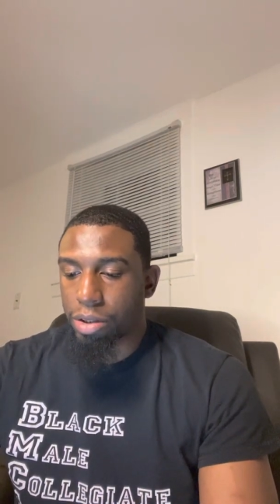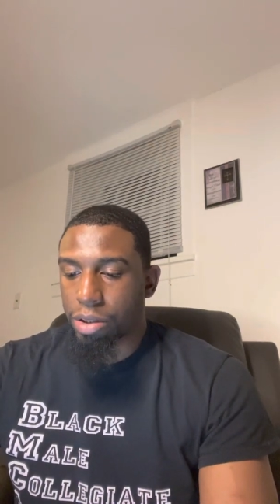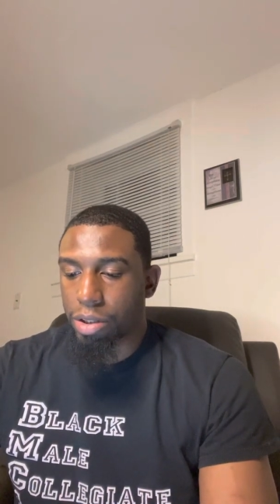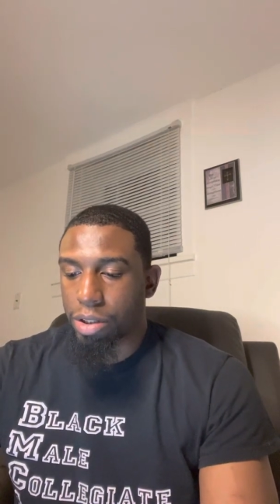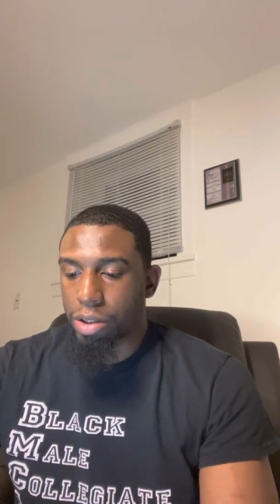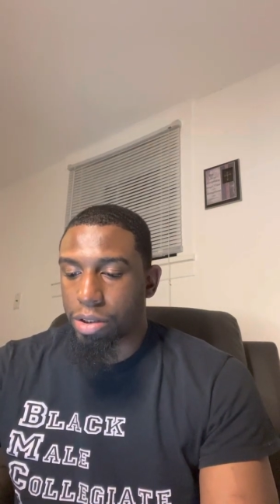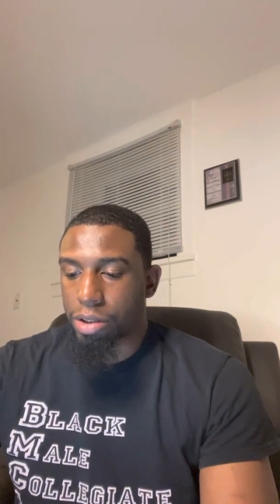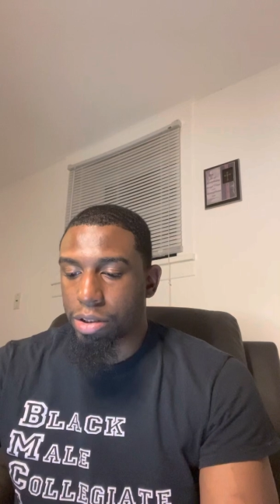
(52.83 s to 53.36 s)

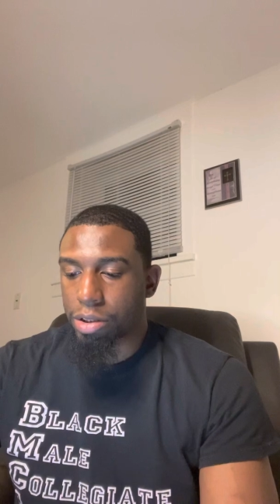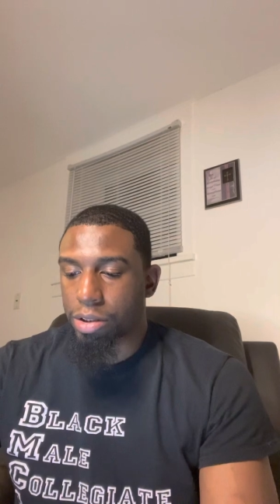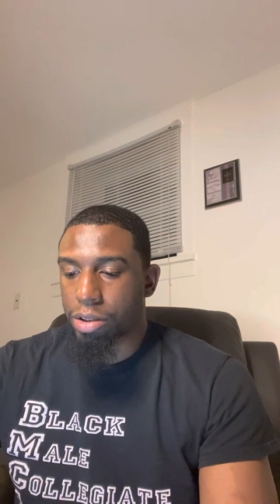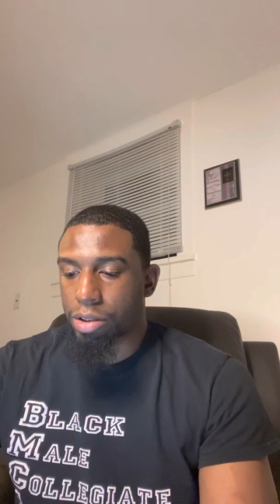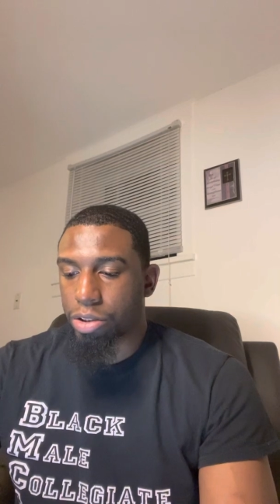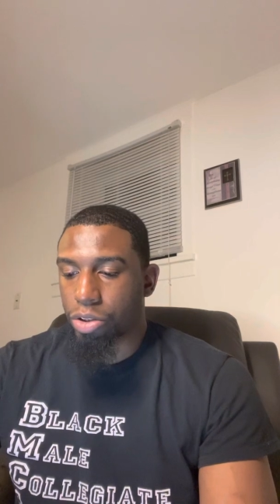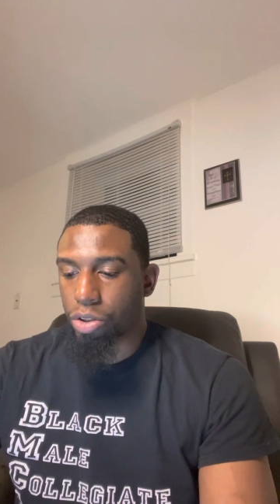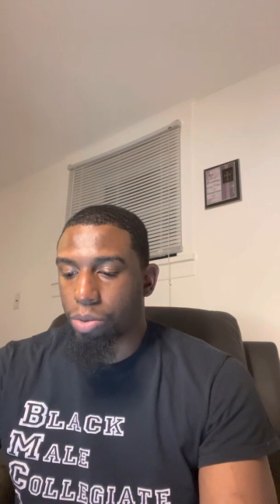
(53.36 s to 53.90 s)
dishes:
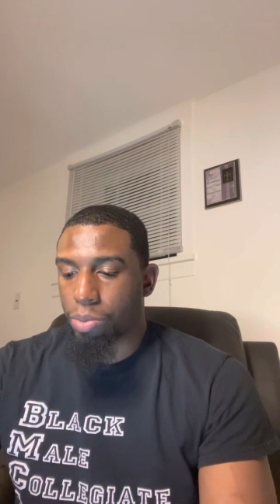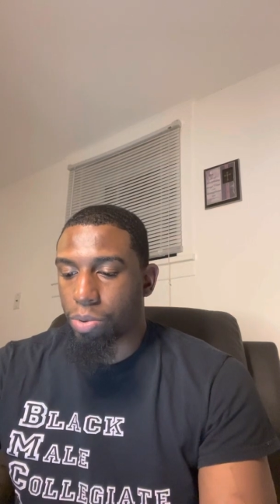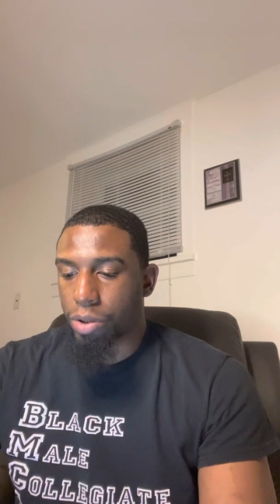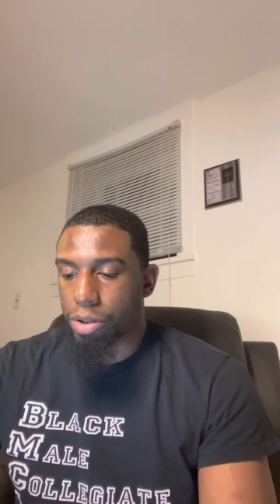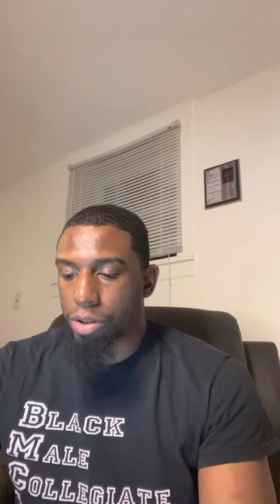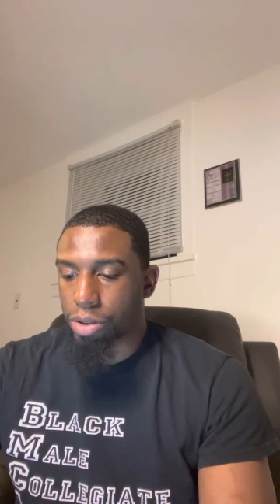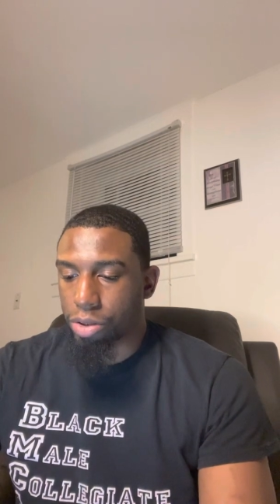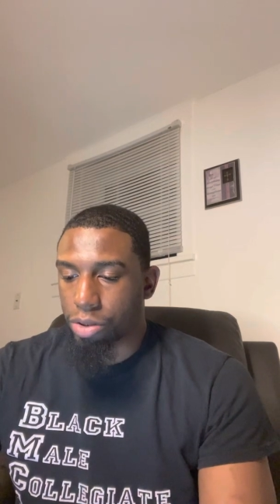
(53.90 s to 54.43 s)

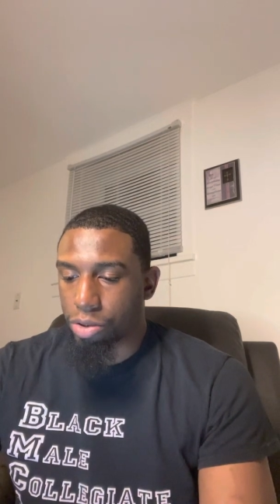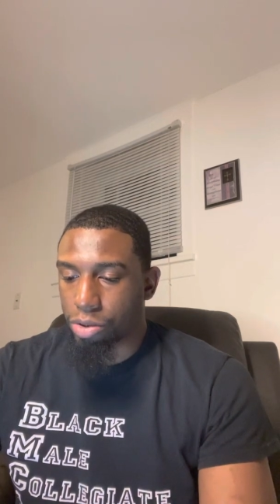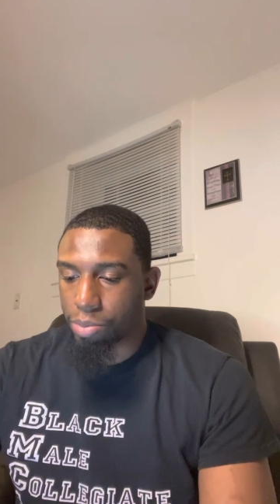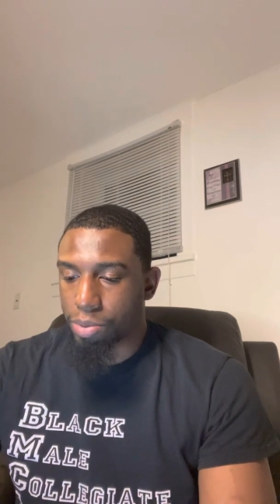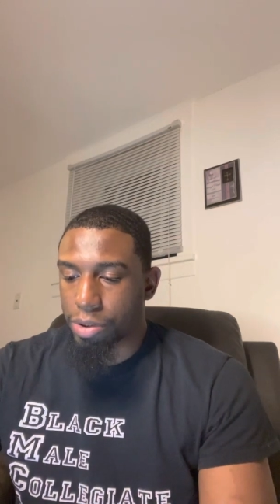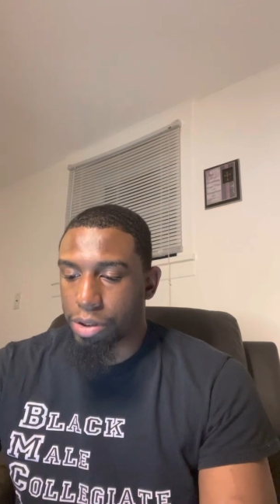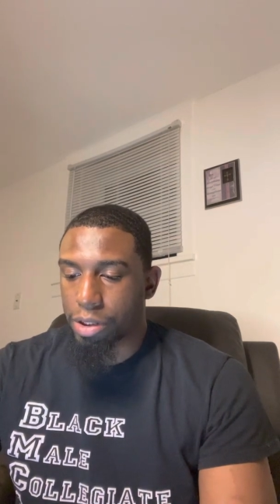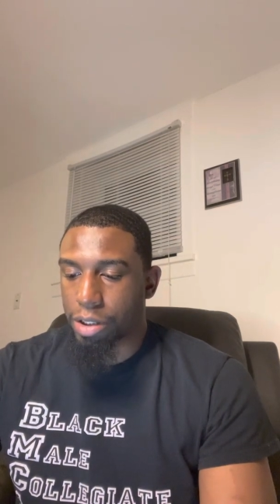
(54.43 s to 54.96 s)
0.0%,
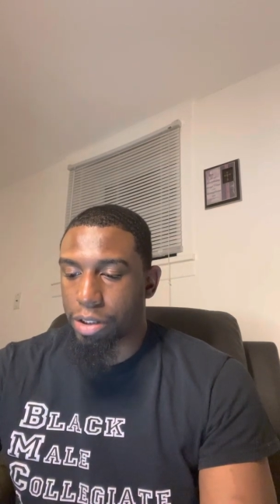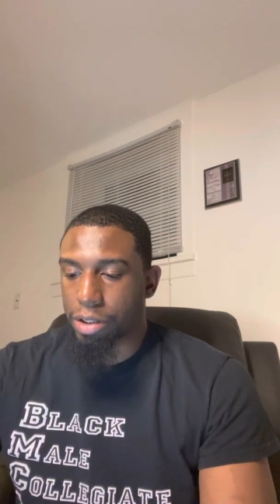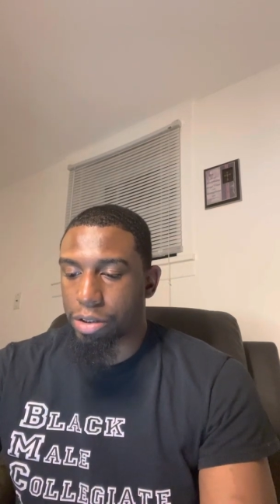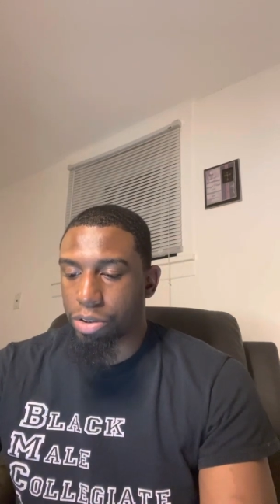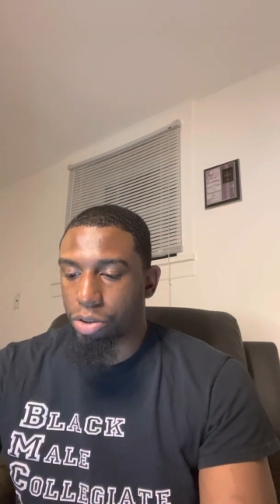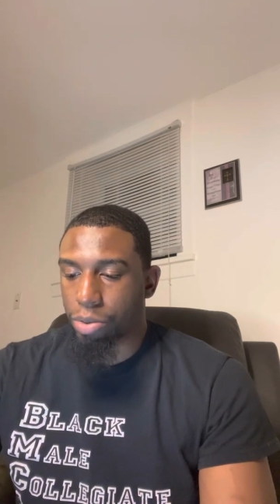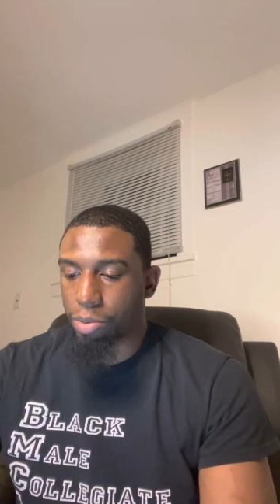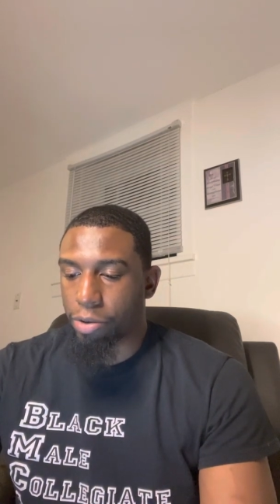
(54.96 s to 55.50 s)

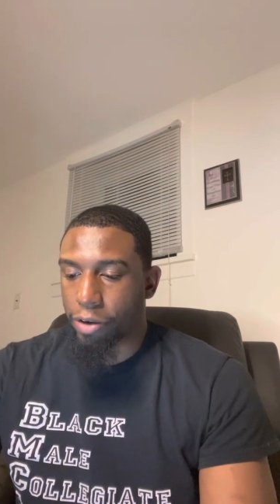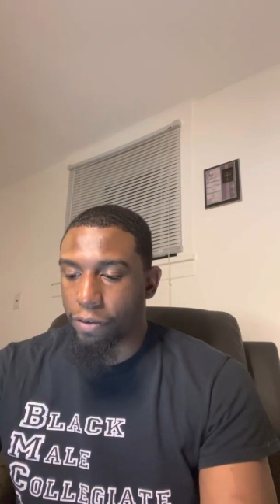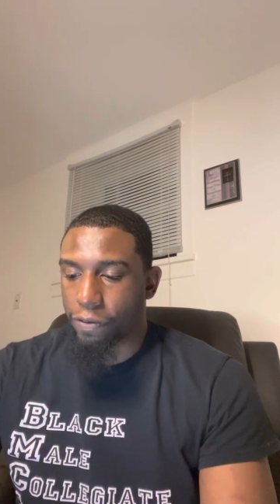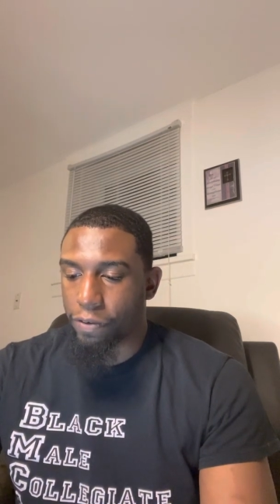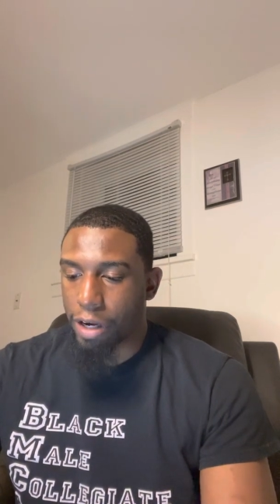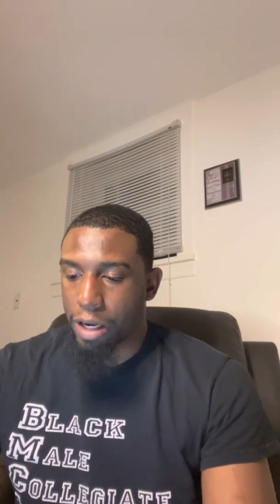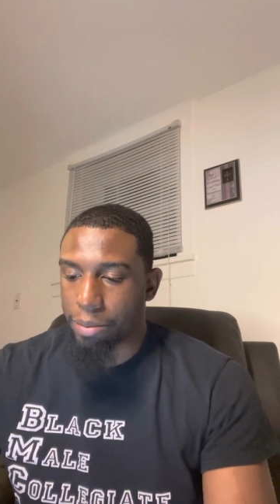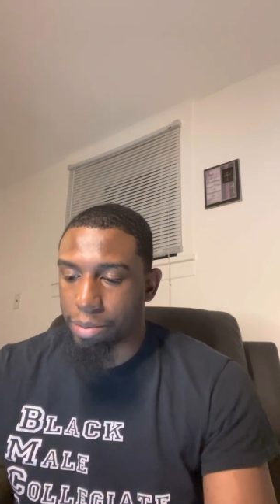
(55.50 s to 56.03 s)
0.5%,
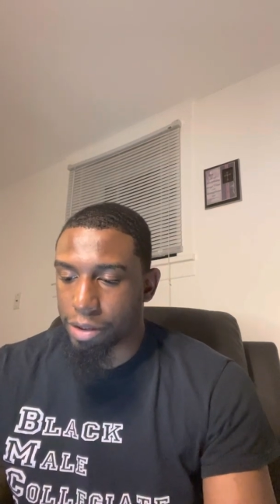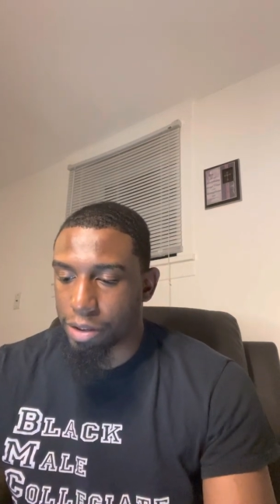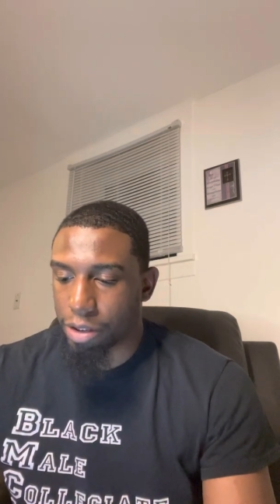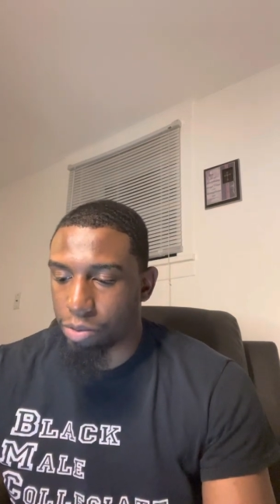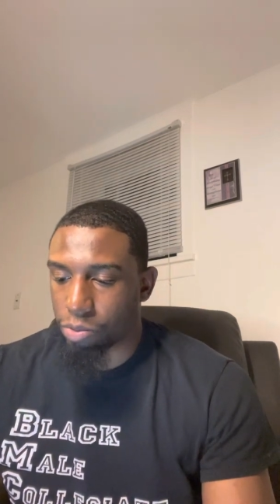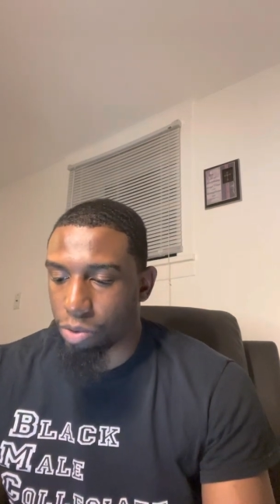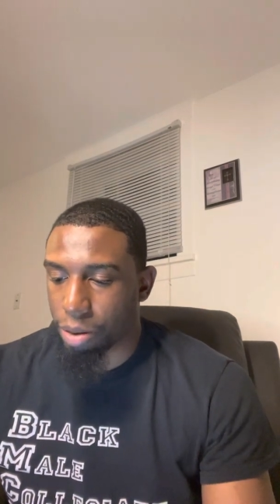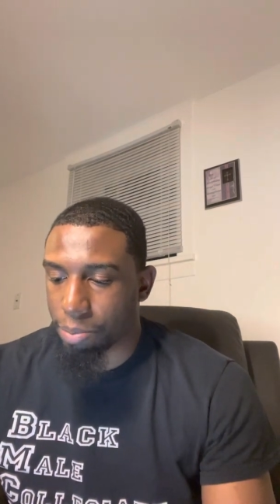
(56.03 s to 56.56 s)

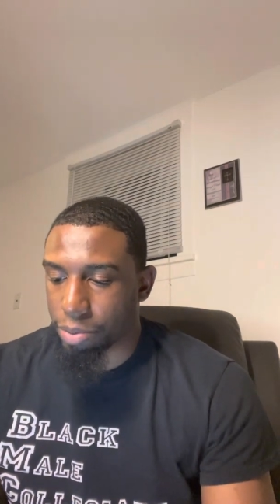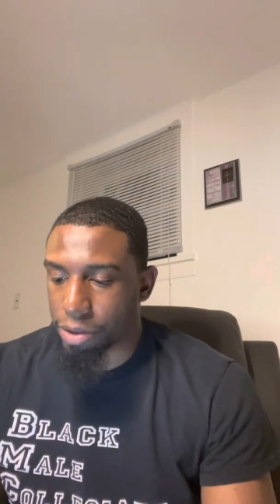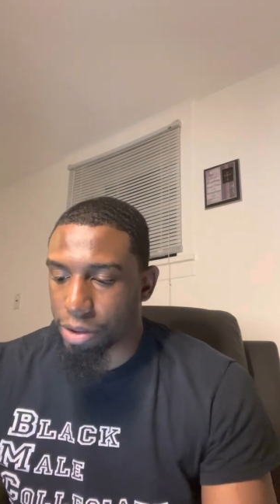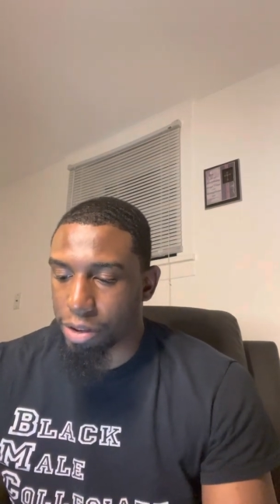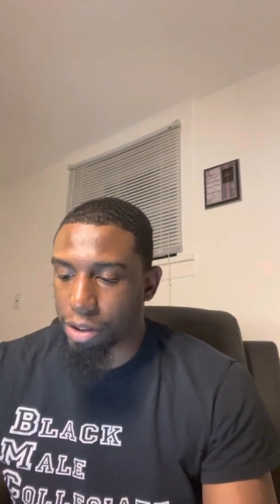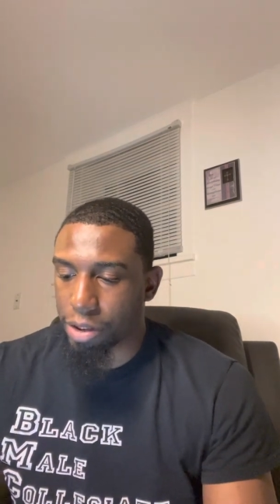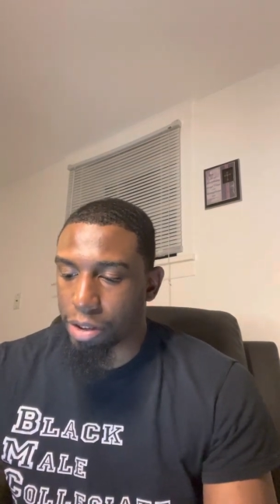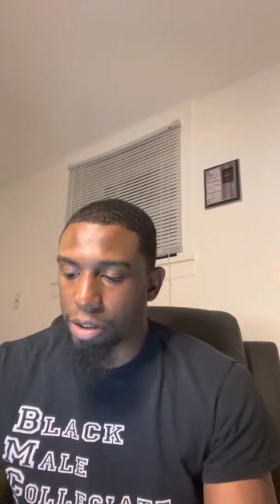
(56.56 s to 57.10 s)

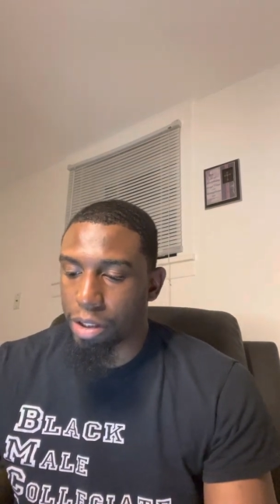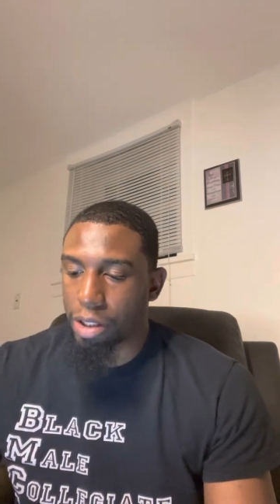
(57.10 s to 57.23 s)
1%,